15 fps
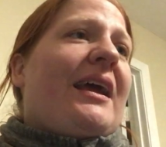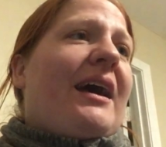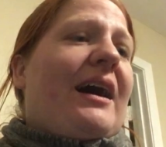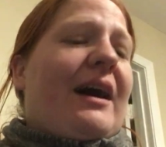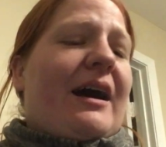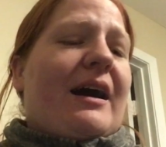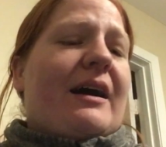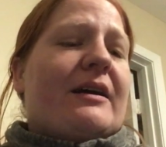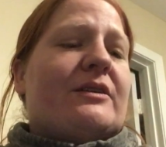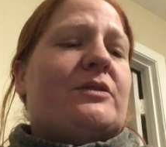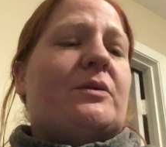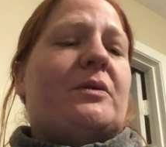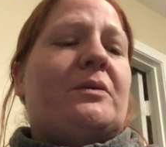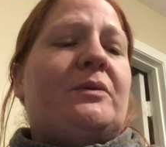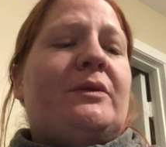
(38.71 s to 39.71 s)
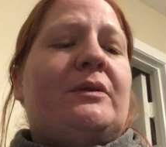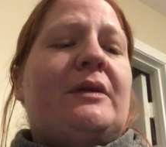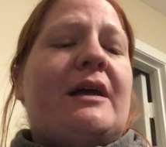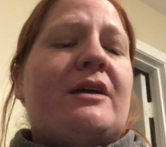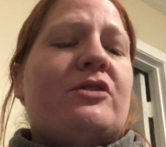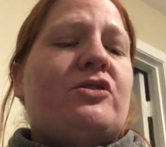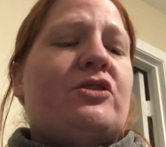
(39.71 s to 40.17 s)
Uh, so
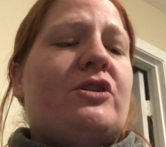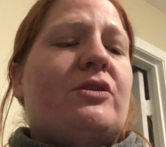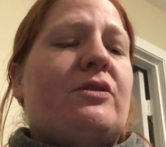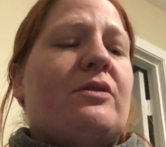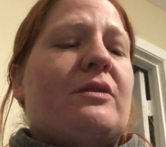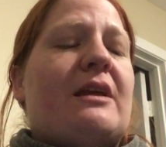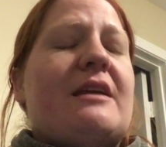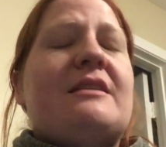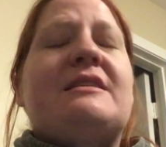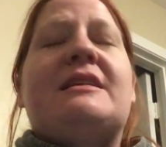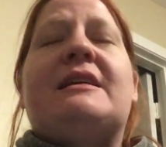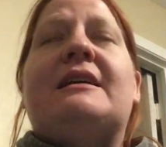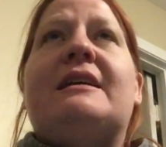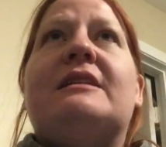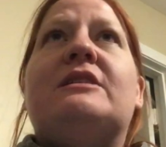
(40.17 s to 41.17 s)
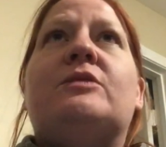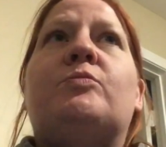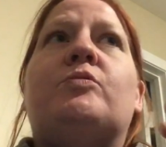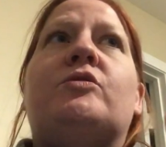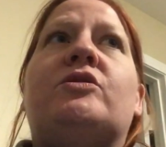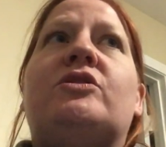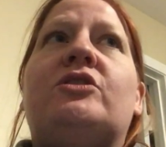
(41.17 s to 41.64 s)
last year they did
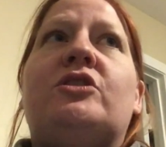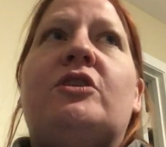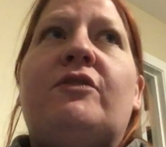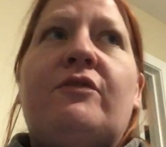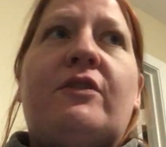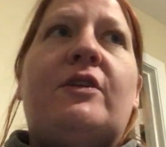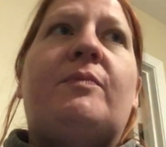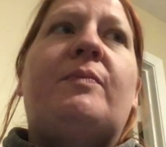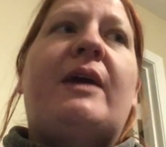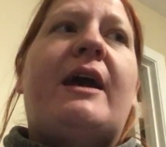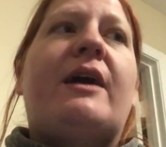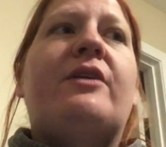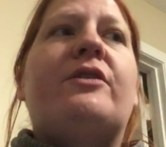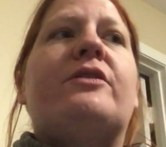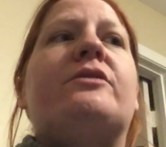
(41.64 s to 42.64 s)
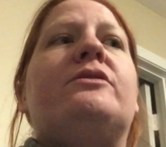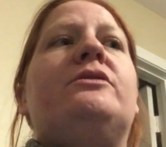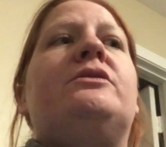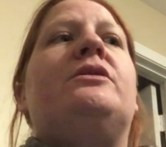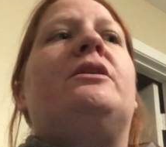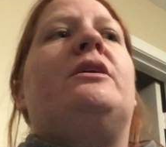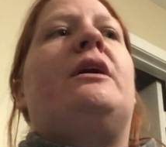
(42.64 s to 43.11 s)
specific
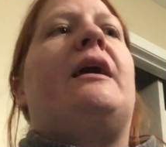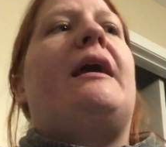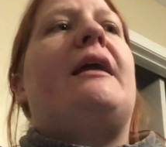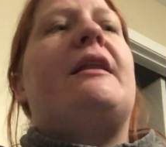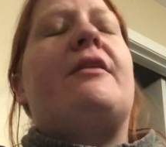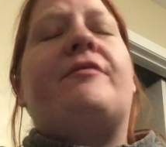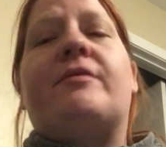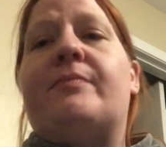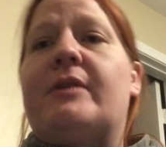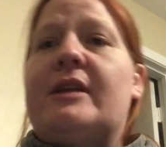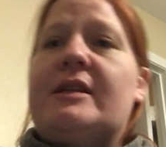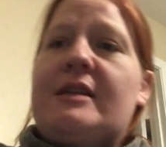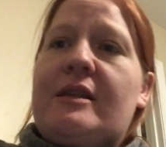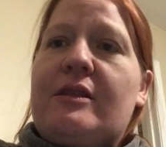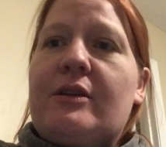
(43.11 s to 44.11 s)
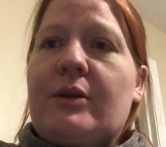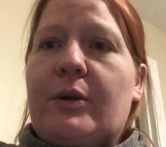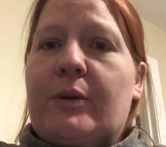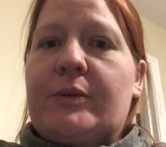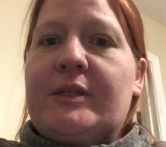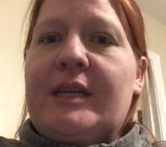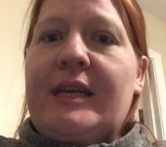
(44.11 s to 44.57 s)
patterns and everybody did their
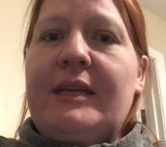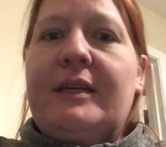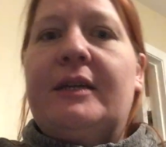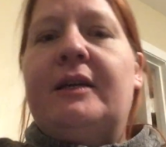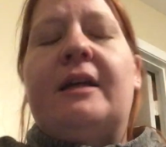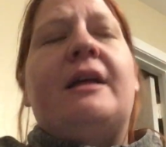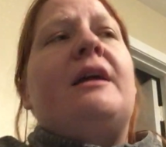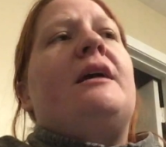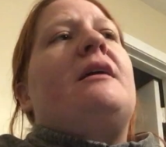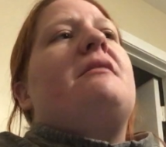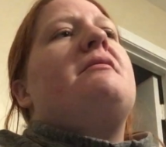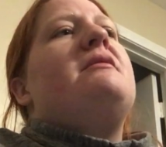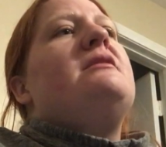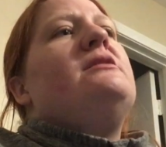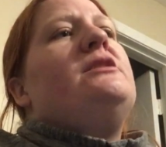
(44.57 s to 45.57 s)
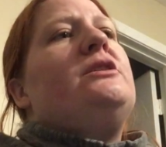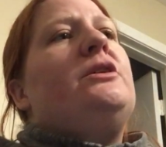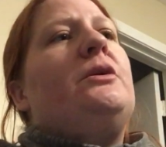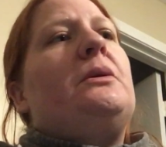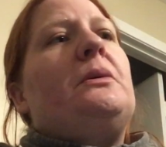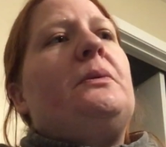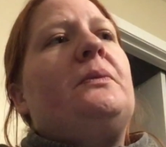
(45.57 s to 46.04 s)
own take. This
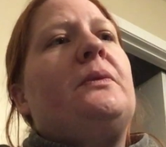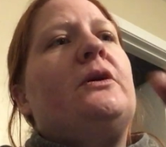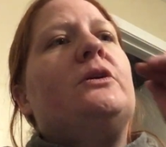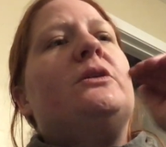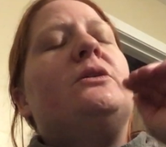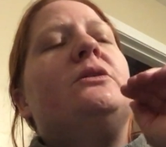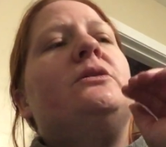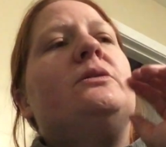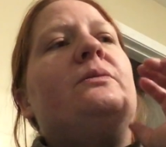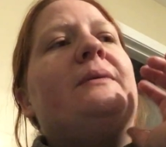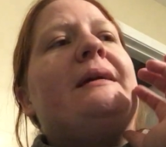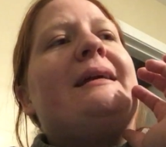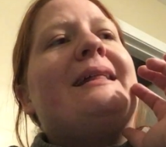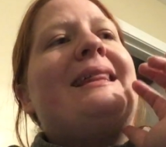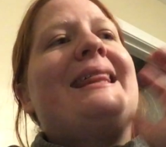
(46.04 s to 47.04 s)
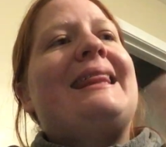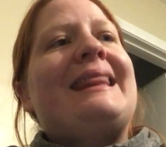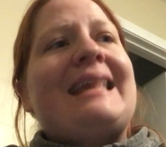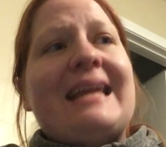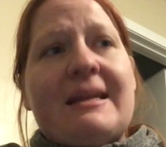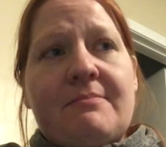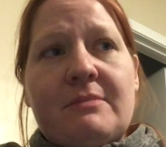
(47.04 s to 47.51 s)
year we're doing
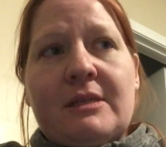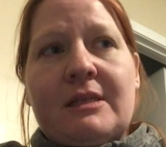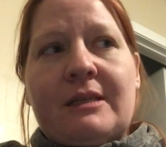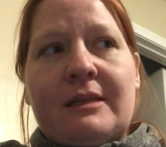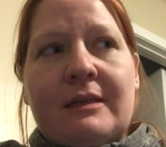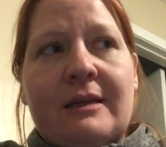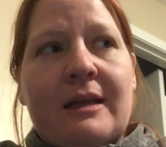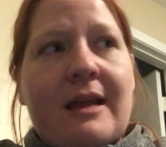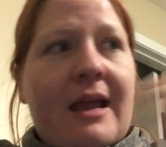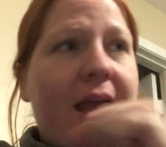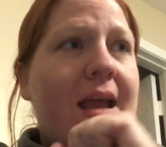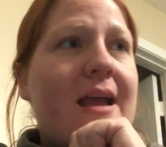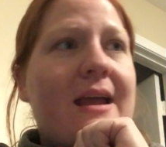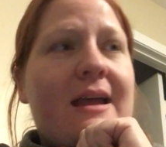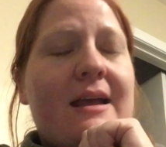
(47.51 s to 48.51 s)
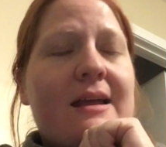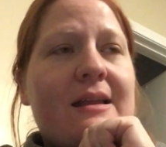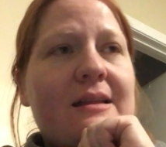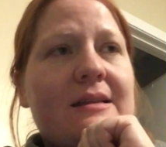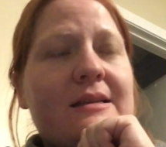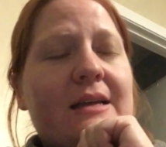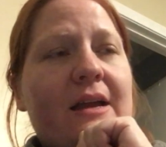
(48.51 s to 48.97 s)
themes
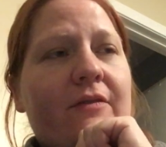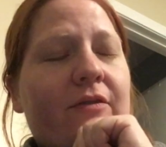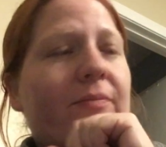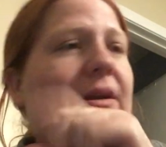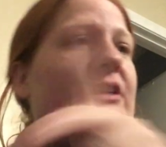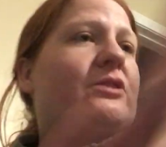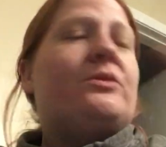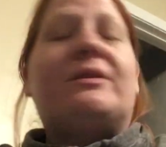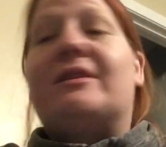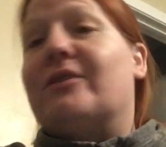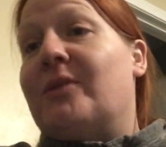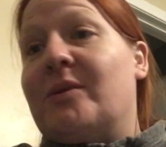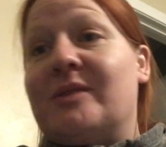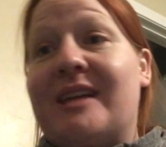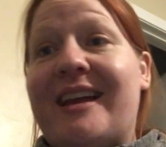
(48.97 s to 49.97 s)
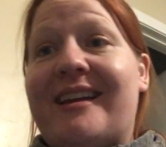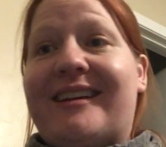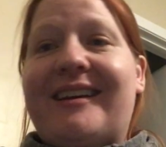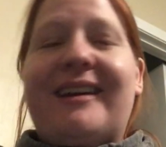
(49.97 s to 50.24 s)
and everybody's doing their own take.